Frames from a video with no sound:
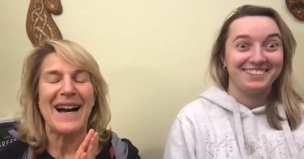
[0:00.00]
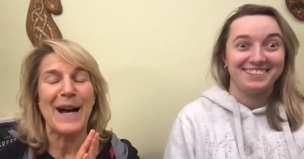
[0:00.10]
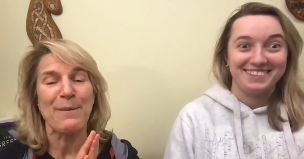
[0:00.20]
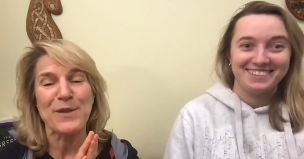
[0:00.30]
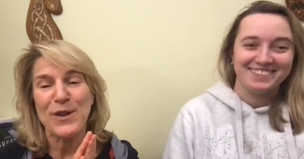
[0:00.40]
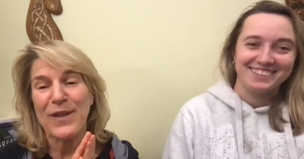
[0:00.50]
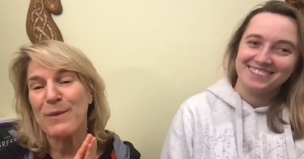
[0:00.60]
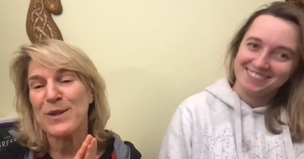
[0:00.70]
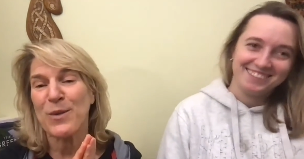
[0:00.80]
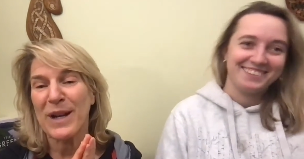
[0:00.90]
Speaker 1: Um, so
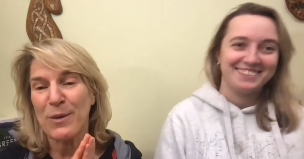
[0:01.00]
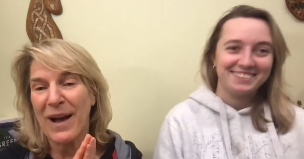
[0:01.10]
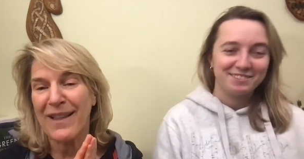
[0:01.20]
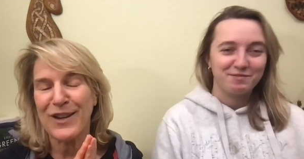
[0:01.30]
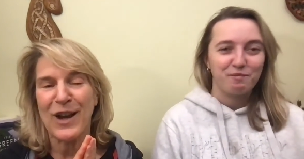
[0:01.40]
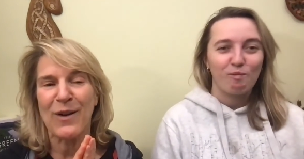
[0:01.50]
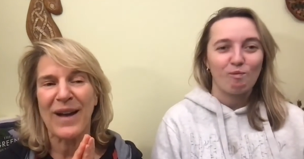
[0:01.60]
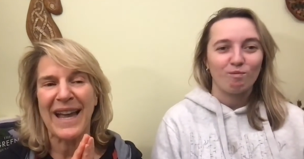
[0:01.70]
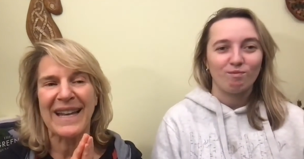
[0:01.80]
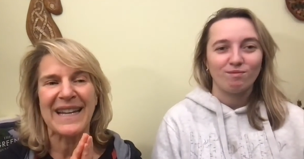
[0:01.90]
that was quite a while
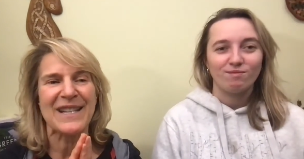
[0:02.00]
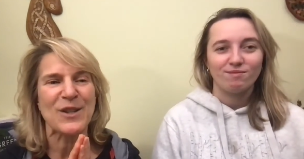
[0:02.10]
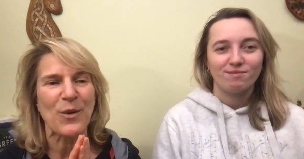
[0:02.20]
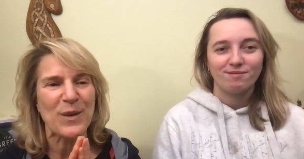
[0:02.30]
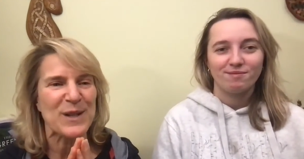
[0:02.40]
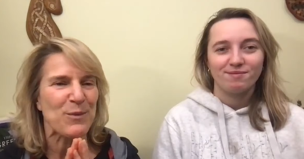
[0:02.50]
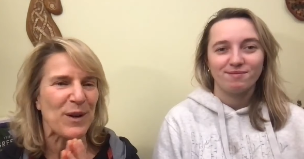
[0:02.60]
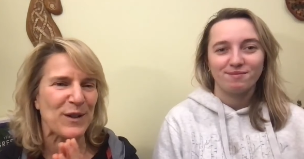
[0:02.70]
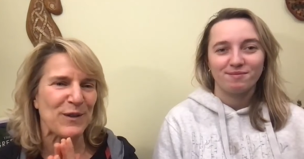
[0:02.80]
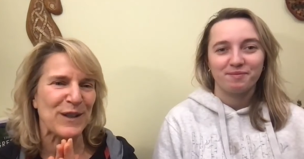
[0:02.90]
ago. And it's always
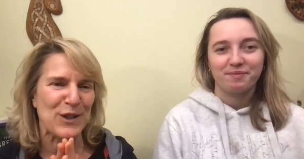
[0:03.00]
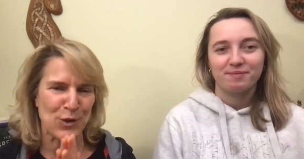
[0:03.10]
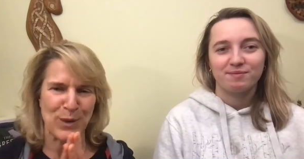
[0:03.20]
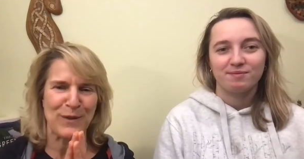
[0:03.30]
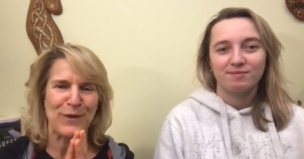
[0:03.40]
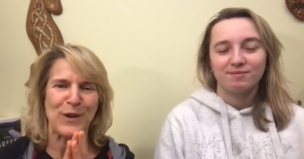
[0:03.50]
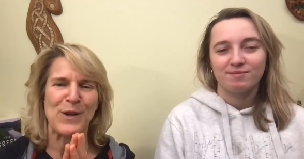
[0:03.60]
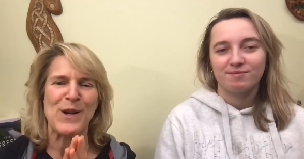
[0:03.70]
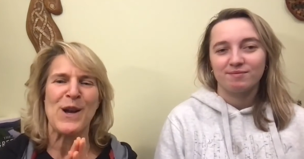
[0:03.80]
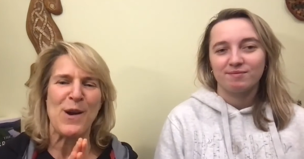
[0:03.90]
wonderfully
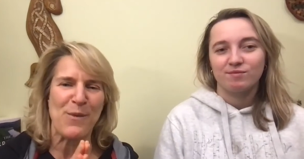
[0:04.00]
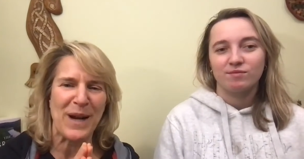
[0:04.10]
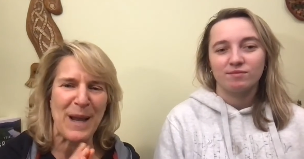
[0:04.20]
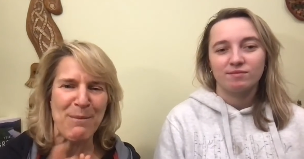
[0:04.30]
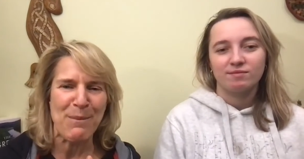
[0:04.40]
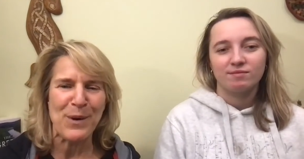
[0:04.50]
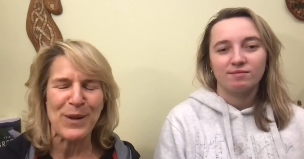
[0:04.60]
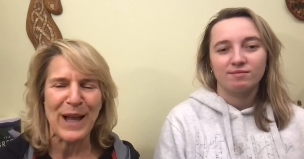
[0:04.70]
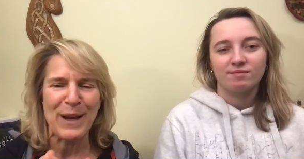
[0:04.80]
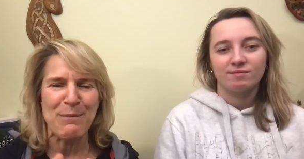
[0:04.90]
joyful when I
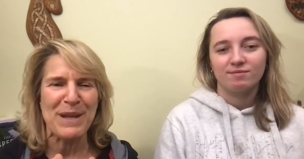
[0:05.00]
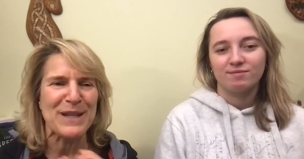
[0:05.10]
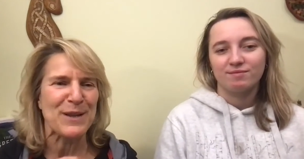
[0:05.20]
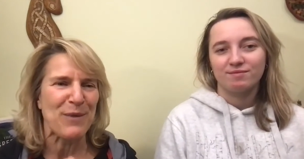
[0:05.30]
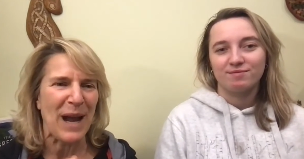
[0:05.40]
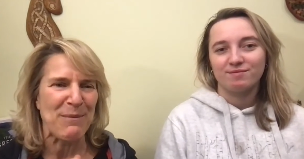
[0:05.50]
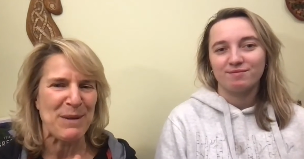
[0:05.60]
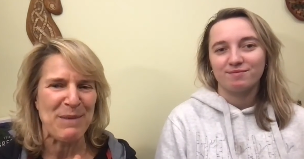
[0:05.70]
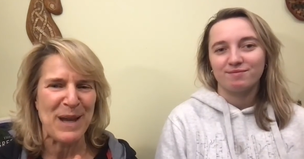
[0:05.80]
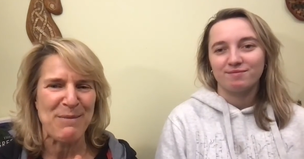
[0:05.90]
pull out a piece of
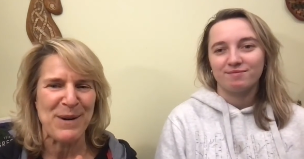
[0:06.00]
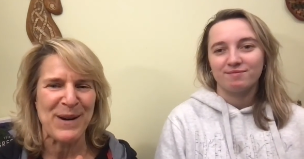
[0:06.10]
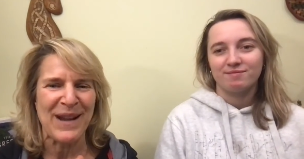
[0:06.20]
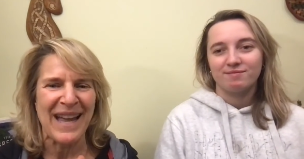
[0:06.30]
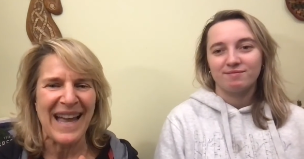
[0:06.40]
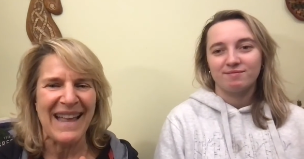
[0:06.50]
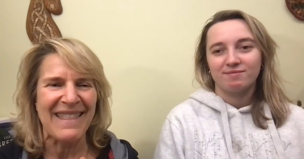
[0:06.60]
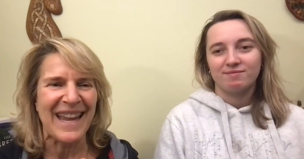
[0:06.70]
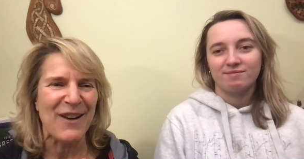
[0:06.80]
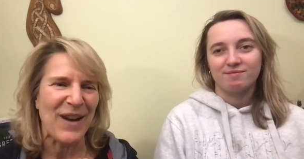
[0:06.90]
wrapping paper
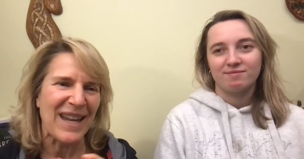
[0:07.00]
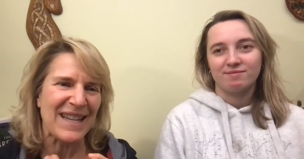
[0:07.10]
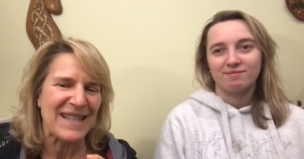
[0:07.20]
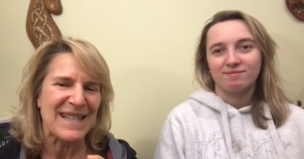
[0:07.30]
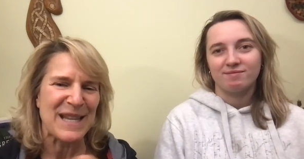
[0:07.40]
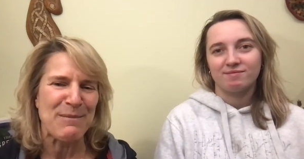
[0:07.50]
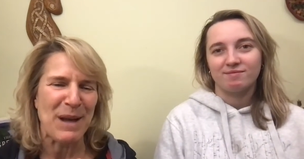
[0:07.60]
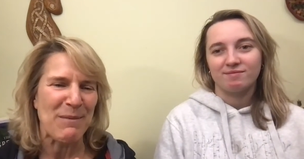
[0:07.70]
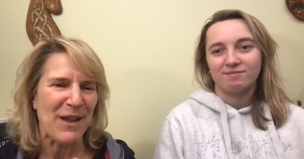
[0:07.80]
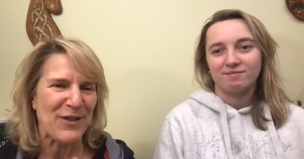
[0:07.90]
and there I can see
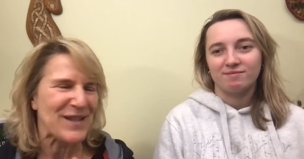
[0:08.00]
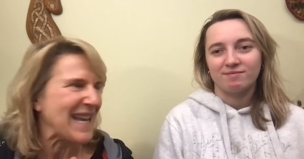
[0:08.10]
my mother's